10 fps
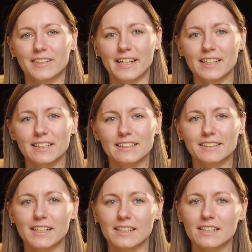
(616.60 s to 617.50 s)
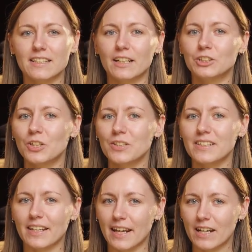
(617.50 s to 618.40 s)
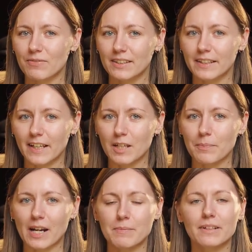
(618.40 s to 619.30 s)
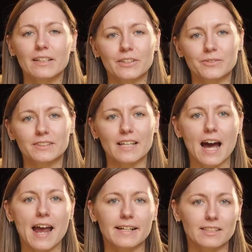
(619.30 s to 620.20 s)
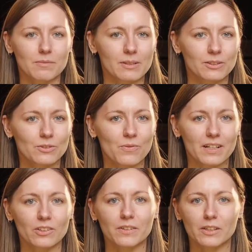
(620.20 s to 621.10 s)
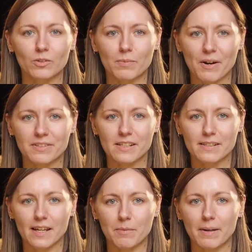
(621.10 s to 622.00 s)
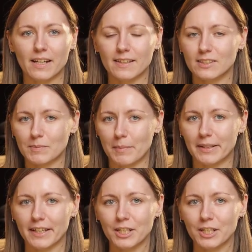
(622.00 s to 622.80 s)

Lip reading: Today, screen readers like JAWS and NVDA primarily use iAccessible 2 when talking to browsers and many desktop